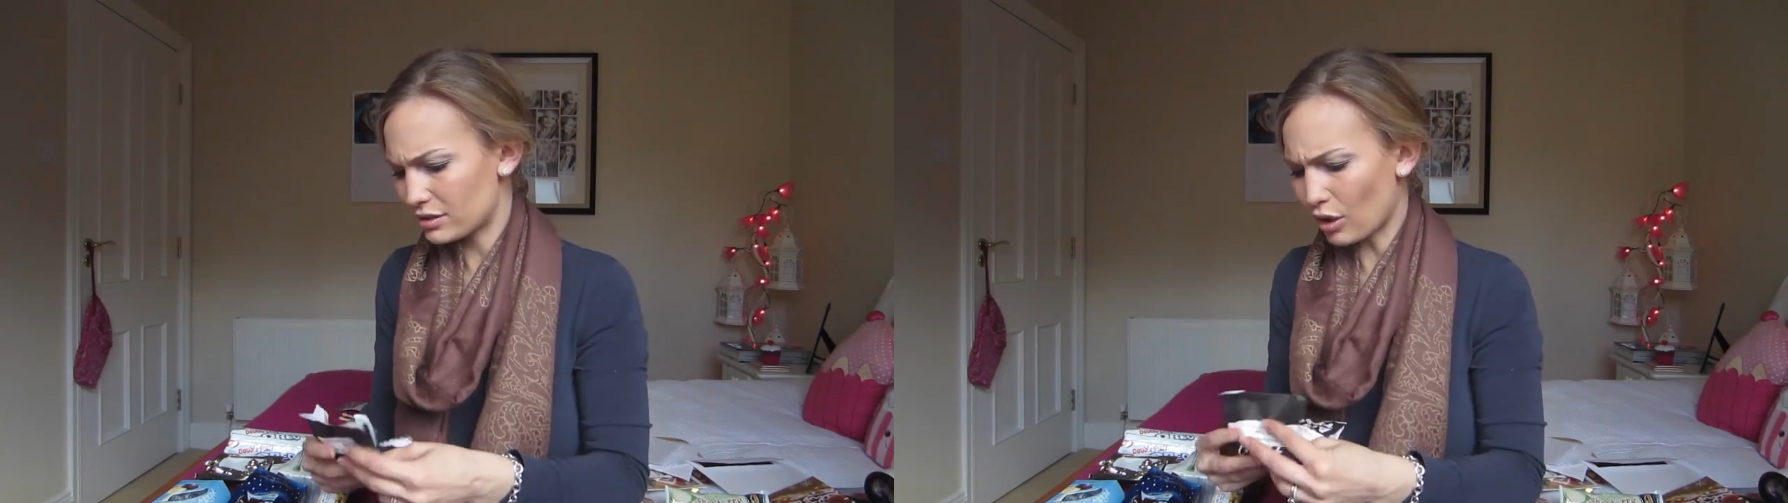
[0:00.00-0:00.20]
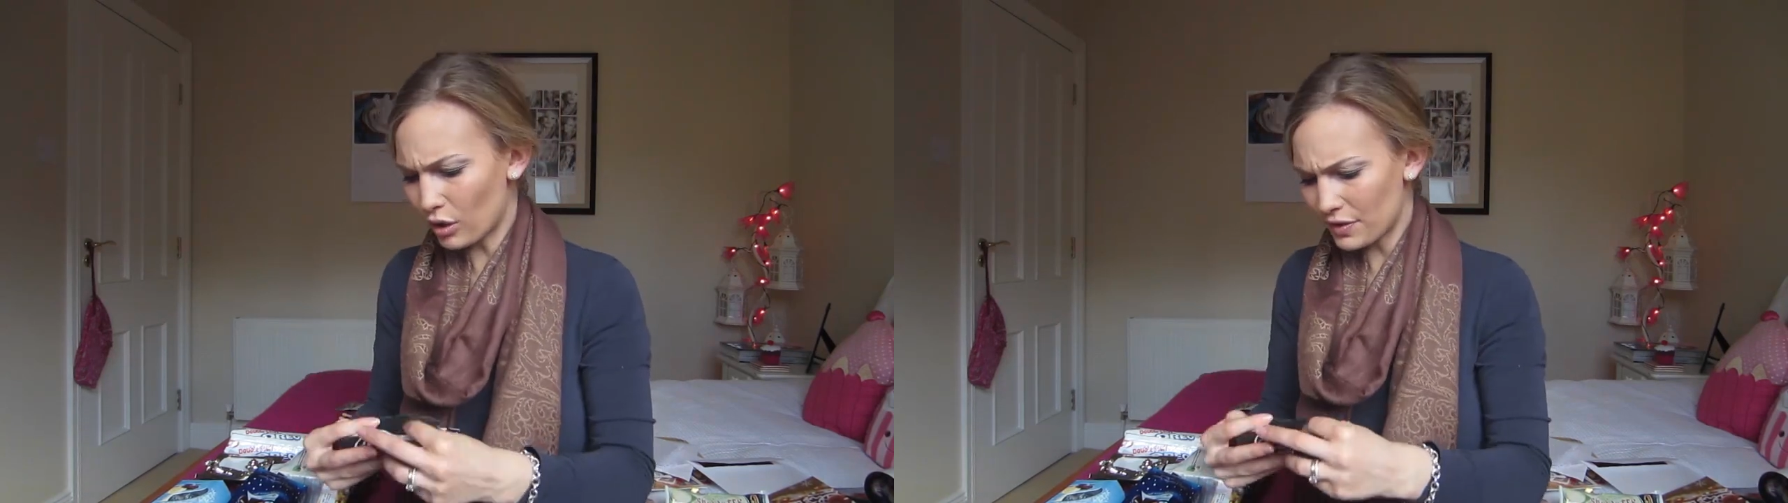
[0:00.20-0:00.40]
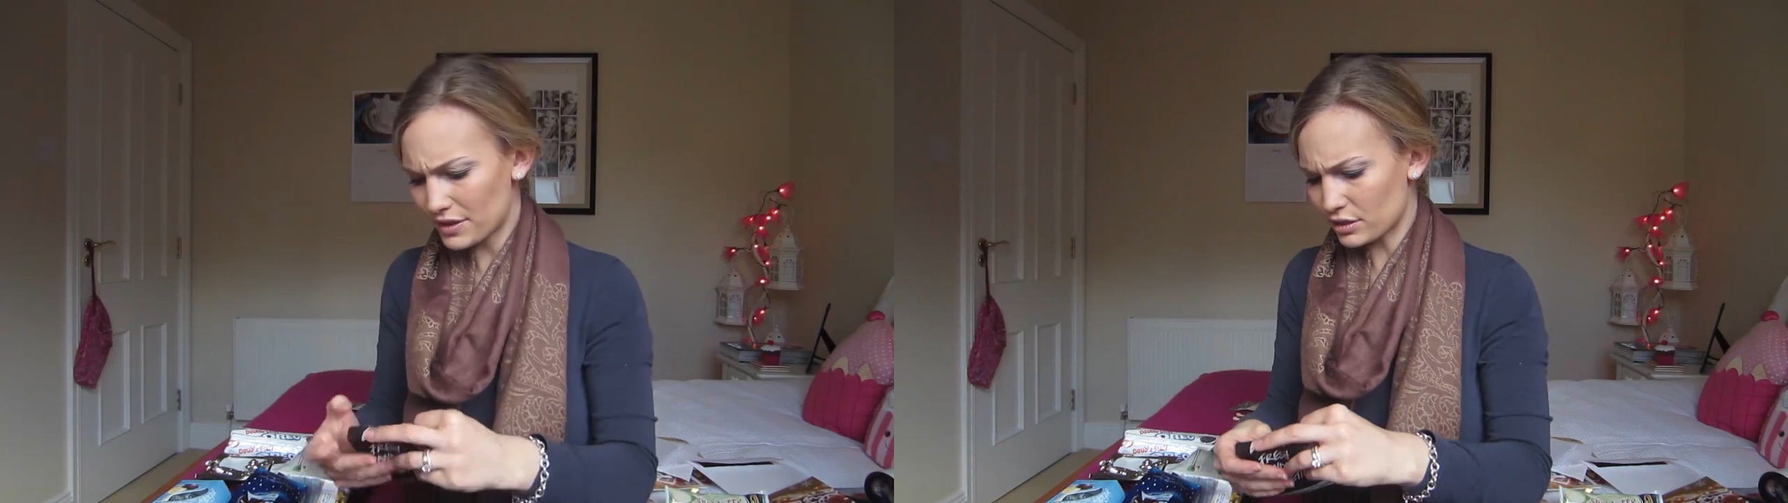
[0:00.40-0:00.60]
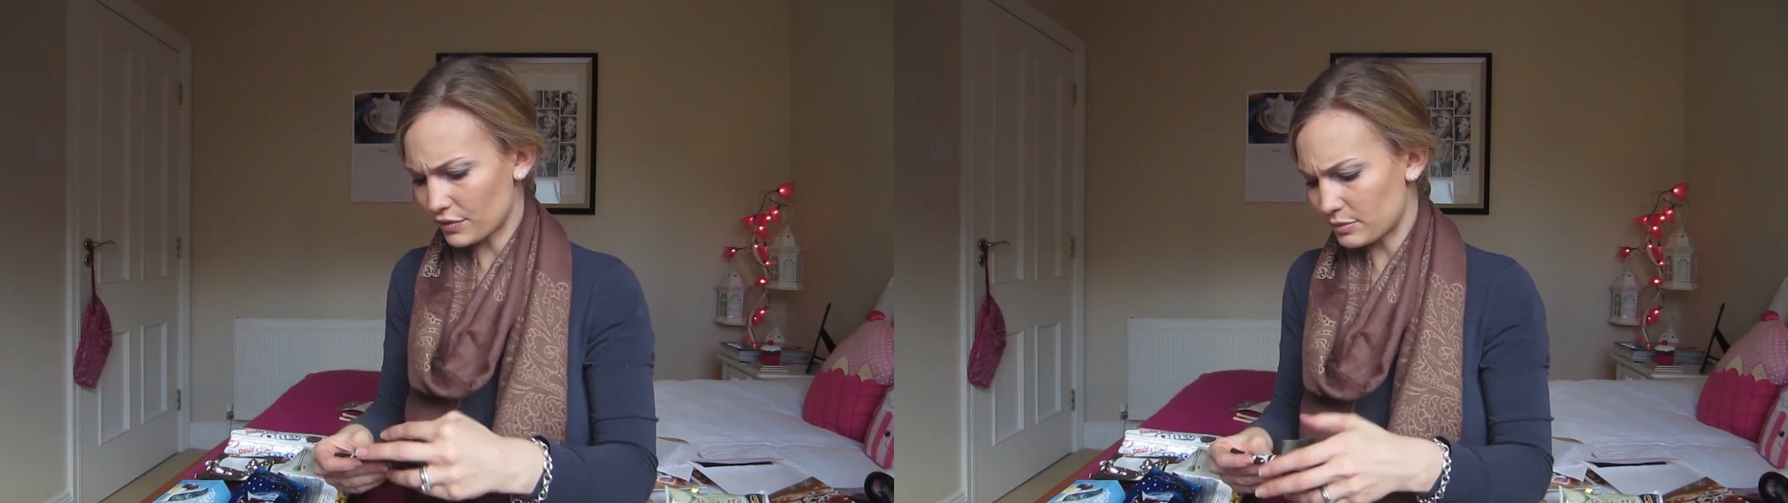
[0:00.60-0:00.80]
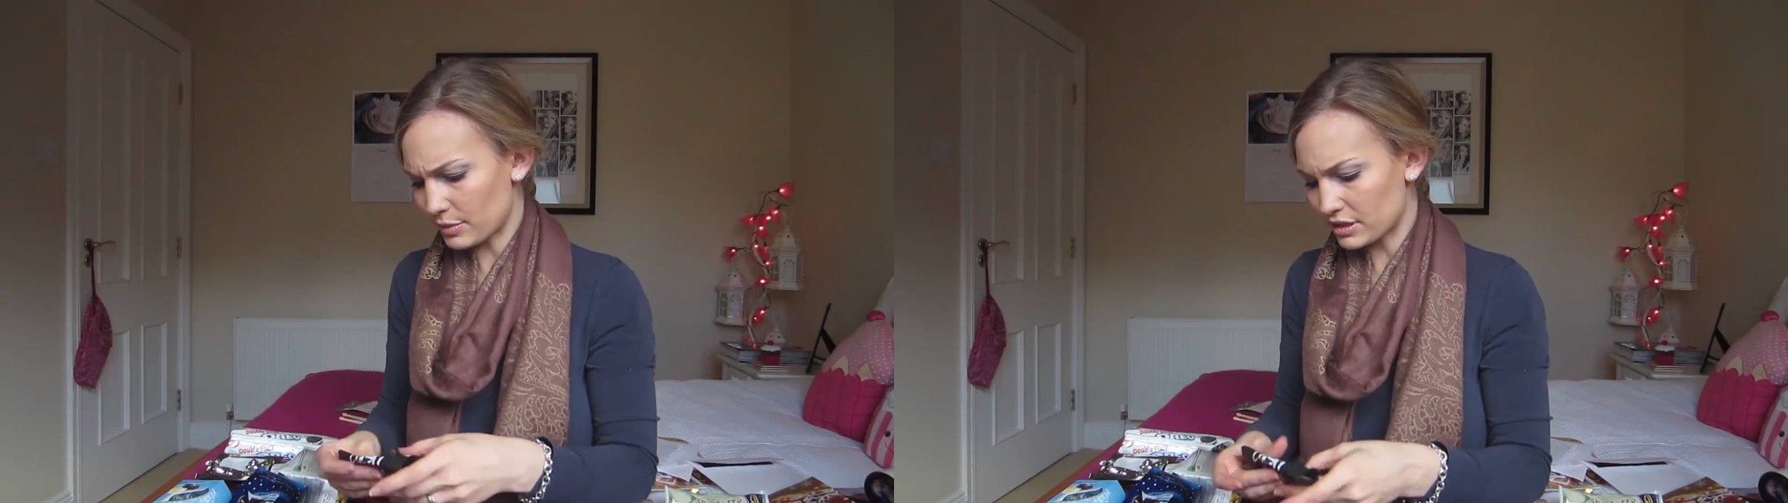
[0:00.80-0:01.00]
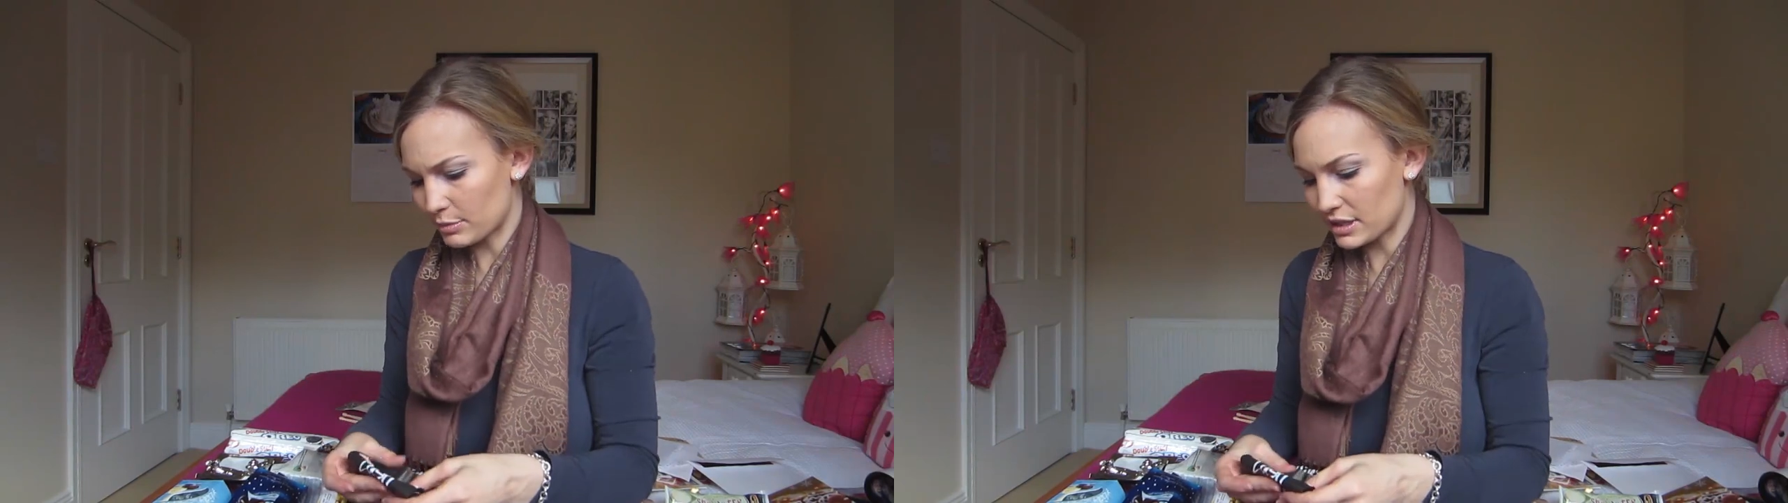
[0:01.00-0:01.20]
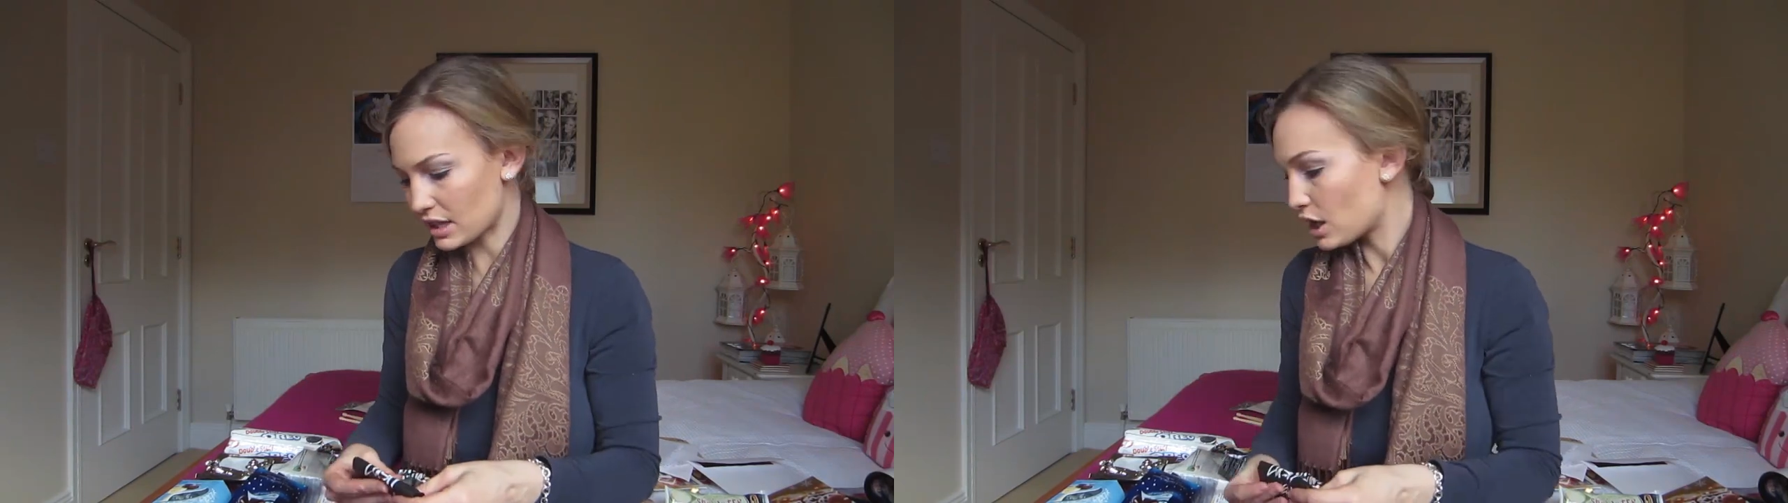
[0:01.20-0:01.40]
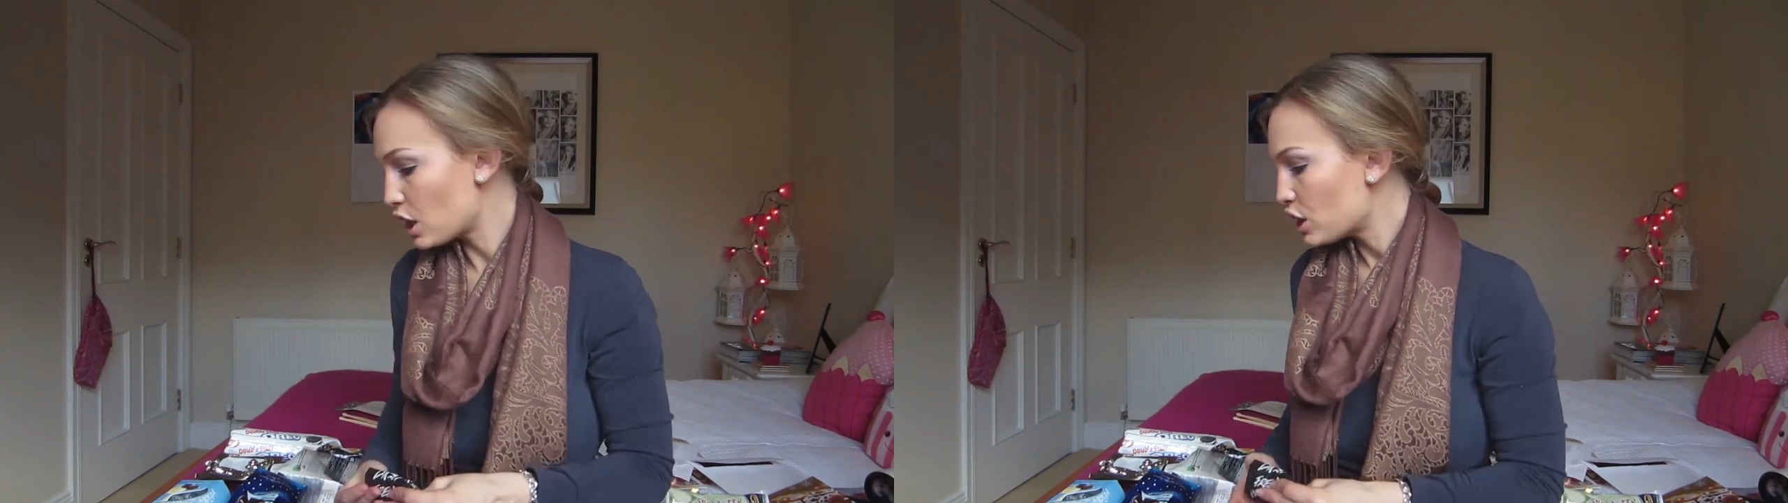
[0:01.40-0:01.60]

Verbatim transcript: All this stuff smells amazing.